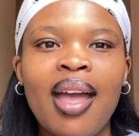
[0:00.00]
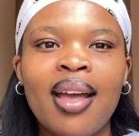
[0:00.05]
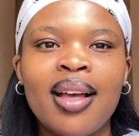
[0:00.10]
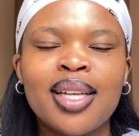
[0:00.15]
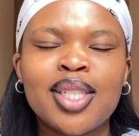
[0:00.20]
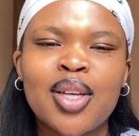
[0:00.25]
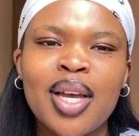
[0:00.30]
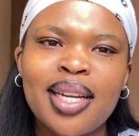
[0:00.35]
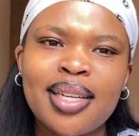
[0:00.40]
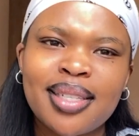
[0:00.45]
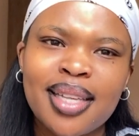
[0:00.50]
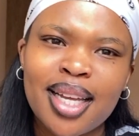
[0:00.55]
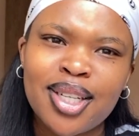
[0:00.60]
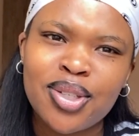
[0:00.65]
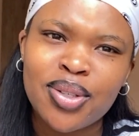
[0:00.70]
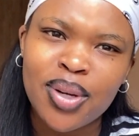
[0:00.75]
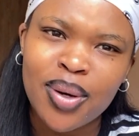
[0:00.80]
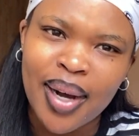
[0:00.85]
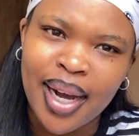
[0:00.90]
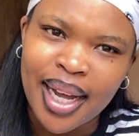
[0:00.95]
So I decided, you
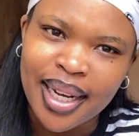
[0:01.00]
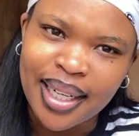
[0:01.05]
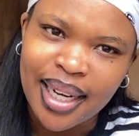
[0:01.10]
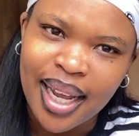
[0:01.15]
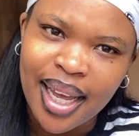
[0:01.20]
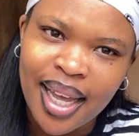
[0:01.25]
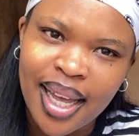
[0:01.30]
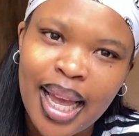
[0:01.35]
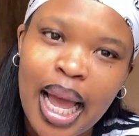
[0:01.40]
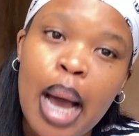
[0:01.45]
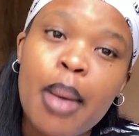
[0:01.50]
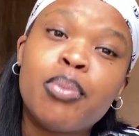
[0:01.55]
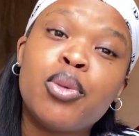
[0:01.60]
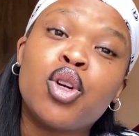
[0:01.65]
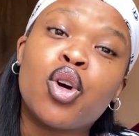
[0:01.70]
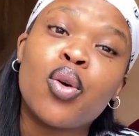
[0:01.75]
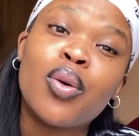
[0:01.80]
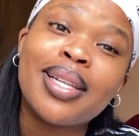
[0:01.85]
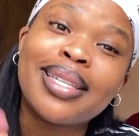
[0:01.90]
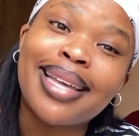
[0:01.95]
know what, I'm going to
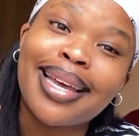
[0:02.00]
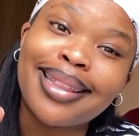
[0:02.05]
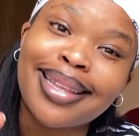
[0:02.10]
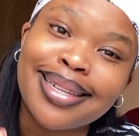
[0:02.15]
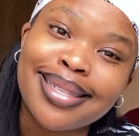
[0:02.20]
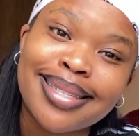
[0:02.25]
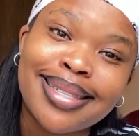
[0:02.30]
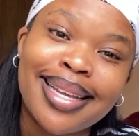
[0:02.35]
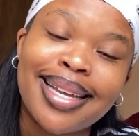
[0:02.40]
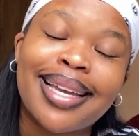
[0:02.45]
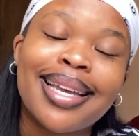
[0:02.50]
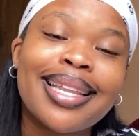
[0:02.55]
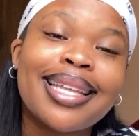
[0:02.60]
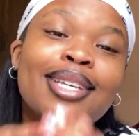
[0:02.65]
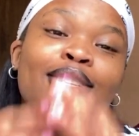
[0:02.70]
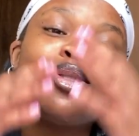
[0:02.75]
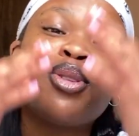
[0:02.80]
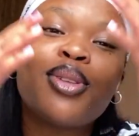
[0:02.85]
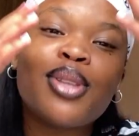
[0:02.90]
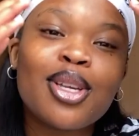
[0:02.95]
go inside that snake.
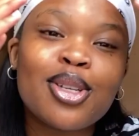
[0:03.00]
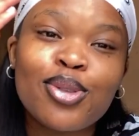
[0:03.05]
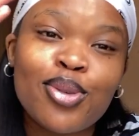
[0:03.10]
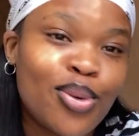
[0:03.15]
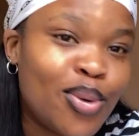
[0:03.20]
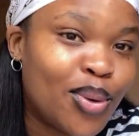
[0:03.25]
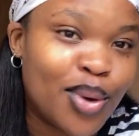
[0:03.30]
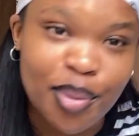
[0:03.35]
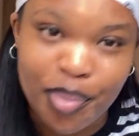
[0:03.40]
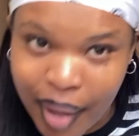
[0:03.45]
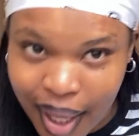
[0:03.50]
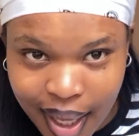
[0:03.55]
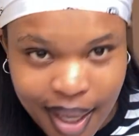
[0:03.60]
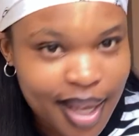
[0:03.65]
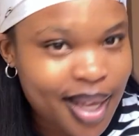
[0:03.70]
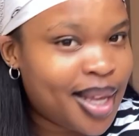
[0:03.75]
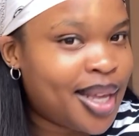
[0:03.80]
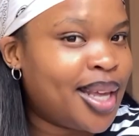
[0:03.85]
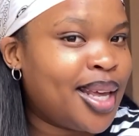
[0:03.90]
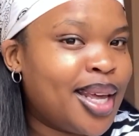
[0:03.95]
There's no going
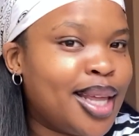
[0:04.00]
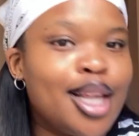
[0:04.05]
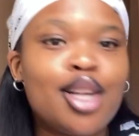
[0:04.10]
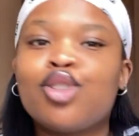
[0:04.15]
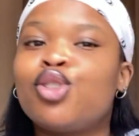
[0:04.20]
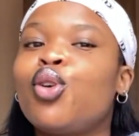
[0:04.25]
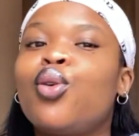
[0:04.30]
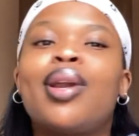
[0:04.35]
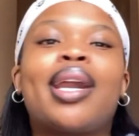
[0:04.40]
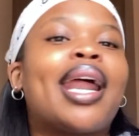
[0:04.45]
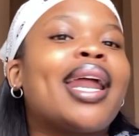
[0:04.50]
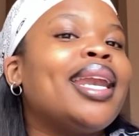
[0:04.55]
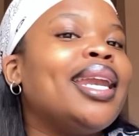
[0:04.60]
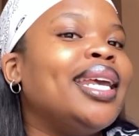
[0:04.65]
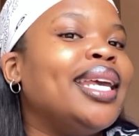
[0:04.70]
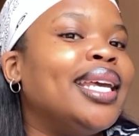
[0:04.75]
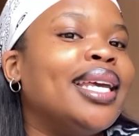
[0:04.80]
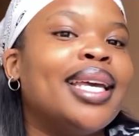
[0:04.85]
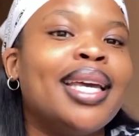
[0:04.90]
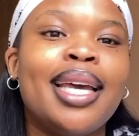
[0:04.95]
back. There's no
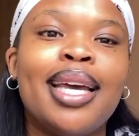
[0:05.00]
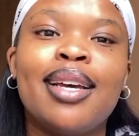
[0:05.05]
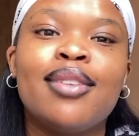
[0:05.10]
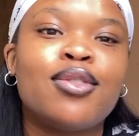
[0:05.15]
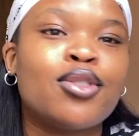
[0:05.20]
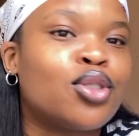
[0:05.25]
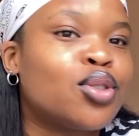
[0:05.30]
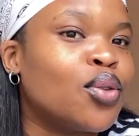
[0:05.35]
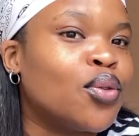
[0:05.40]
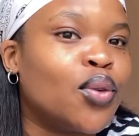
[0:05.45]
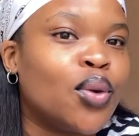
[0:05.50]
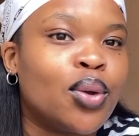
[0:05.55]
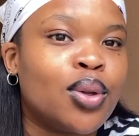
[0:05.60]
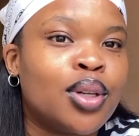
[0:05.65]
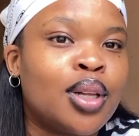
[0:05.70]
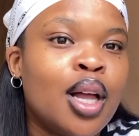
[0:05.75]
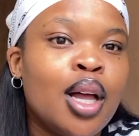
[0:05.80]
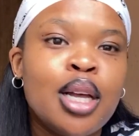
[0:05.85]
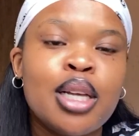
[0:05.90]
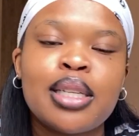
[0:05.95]
running, first of all.
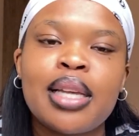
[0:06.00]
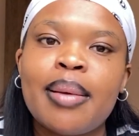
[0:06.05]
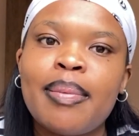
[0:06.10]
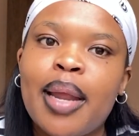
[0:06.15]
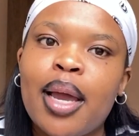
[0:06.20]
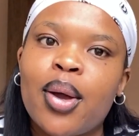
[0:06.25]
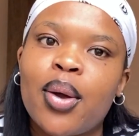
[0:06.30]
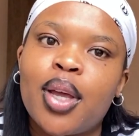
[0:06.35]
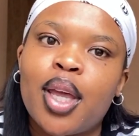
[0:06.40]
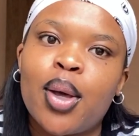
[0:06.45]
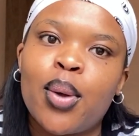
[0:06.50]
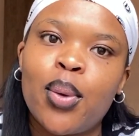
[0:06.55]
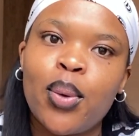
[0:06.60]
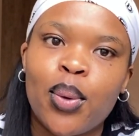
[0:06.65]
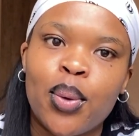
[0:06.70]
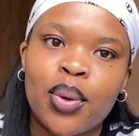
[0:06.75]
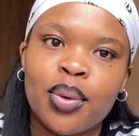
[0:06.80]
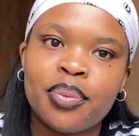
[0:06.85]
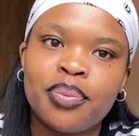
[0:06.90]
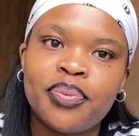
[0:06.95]
So I'm like, okay,
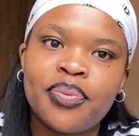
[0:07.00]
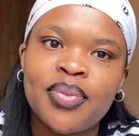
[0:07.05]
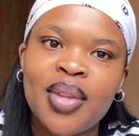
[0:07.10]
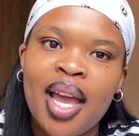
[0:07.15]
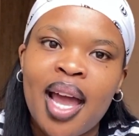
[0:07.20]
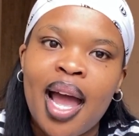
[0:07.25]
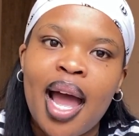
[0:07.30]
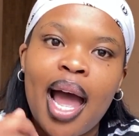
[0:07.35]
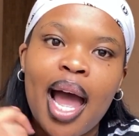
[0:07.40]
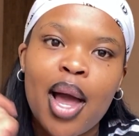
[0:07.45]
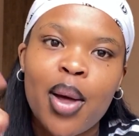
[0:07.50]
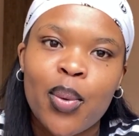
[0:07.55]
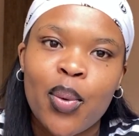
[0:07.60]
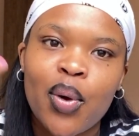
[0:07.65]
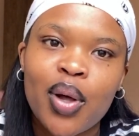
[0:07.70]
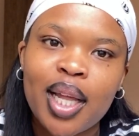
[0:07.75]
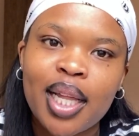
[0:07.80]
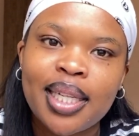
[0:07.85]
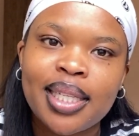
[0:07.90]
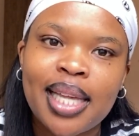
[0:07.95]
cool. I
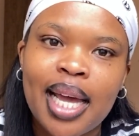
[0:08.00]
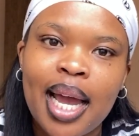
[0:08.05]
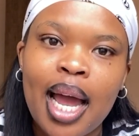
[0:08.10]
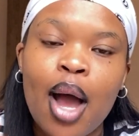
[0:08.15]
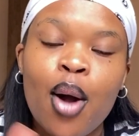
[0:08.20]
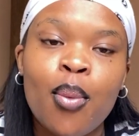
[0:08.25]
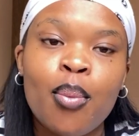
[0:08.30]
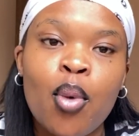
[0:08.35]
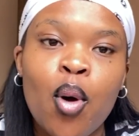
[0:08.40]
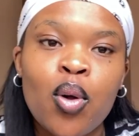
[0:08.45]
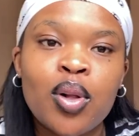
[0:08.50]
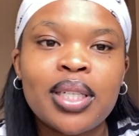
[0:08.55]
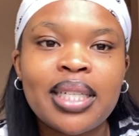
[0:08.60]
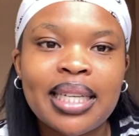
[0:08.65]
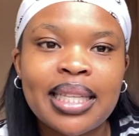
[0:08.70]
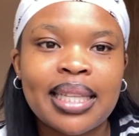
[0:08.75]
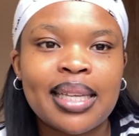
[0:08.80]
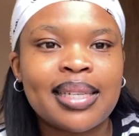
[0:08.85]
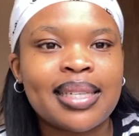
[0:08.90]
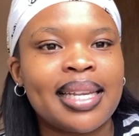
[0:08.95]
walk inside, I'm holding
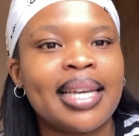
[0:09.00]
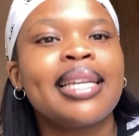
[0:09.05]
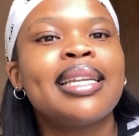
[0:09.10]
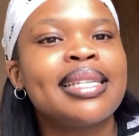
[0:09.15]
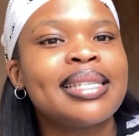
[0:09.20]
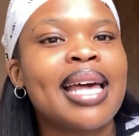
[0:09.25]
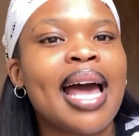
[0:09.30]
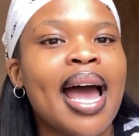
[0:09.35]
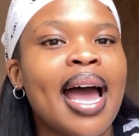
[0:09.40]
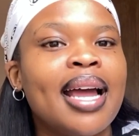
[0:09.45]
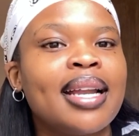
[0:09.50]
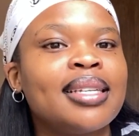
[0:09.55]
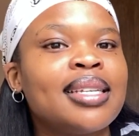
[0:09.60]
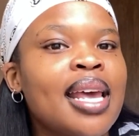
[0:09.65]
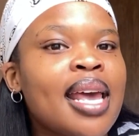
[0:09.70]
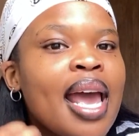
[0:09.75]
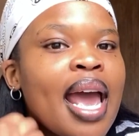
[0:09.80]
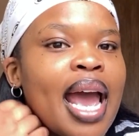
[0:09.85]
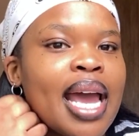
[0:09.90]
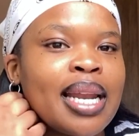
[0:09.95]
this lady's hand,
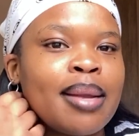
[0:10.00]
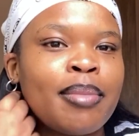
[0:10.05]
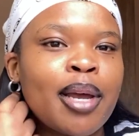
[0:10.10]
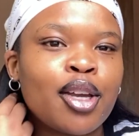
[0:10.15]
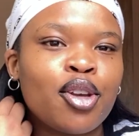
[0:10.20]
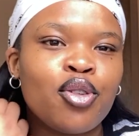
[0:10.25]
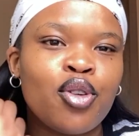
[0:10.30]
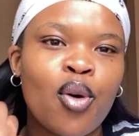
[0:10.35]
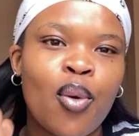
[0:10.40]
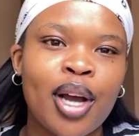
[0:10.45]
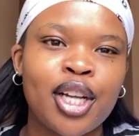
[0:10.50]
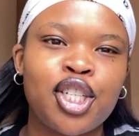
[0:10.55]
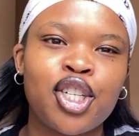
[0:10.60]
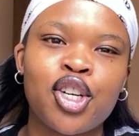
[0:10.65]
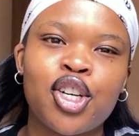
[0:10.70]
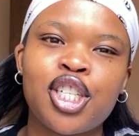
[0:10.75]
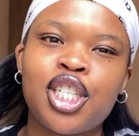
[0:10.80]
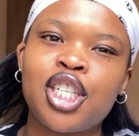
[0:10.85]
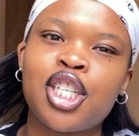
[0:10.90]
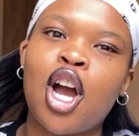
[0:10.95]
and I'm like, you know what, she
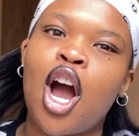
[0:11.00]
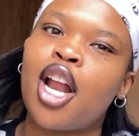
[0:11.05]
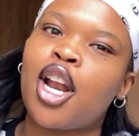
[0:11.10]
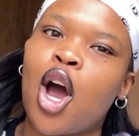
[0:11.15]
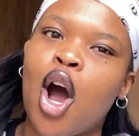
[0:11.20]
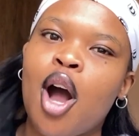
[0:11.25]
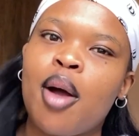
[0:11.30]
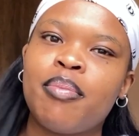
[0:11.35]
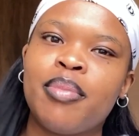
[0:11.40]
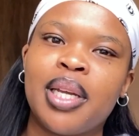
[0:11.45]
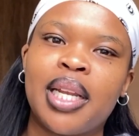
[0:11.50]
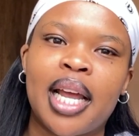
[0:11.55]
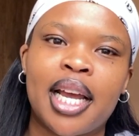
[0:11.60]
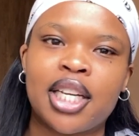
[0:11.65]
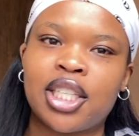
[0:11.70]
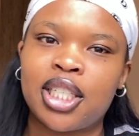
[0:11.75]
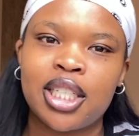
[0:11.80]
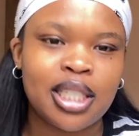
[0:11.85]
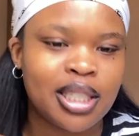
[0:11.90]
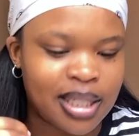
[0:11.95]
can't harm me. Like,
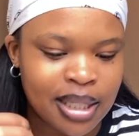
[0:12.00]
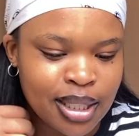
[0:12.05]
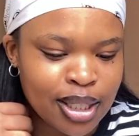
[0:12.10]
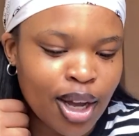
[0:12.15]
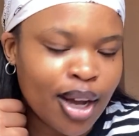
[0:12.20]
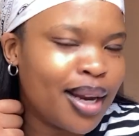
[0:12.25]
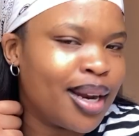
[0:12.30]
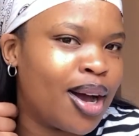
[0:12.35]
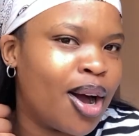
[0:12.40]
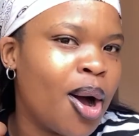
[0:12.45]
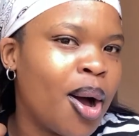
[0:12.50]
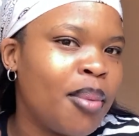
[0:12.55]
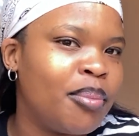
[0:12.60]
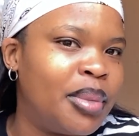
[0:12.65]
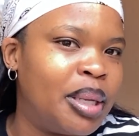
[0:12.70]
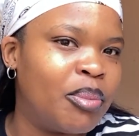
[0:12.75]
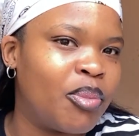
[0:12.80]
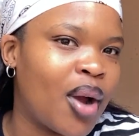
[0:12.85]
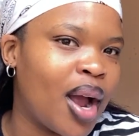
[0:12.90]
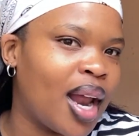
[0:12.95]
she's not gonna harm
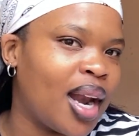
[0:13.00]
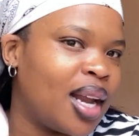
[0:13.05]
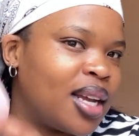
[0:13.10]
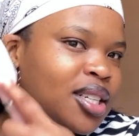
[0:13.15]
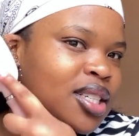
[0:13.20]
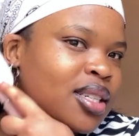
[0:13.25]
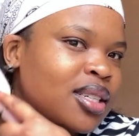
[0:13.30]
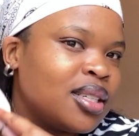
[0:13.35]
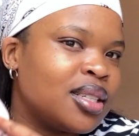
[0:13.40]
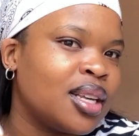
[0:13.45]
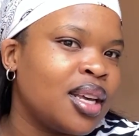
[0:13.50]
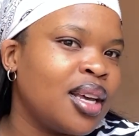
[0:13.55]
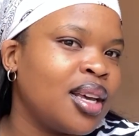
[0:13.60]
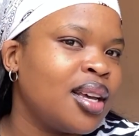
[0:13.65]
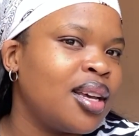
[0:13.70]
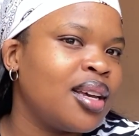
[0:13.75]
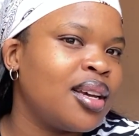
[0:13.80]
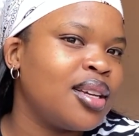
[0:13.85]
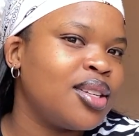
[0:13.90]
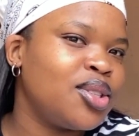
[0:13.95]
me, bruh. Like,
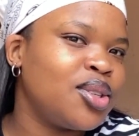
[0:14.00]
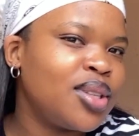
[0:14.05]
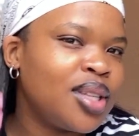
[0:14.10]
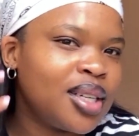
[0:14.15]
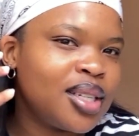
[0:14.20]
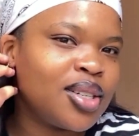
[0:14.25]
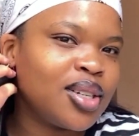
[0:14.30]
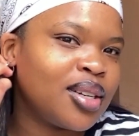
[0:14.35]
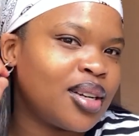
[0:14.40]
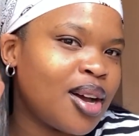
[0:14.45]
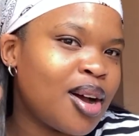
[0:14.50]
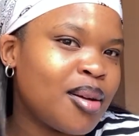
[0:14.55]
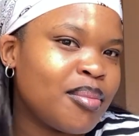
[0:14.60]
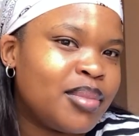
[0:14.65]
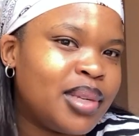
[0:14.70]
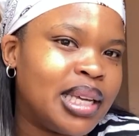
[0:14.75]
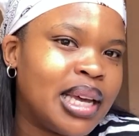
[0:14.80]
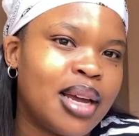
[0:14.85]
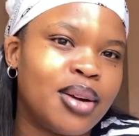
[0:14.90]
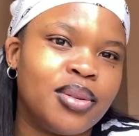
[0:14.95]
do you think she could harm
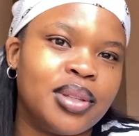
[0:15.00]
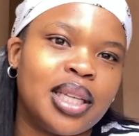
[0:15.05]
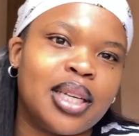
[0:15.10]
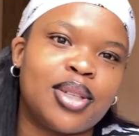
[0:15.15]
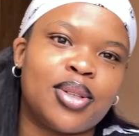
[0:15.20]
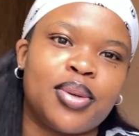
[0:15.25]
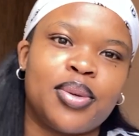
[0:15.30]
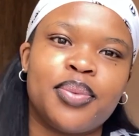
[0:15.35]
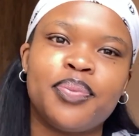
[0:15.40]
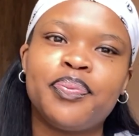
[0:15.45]
me? I don't think so.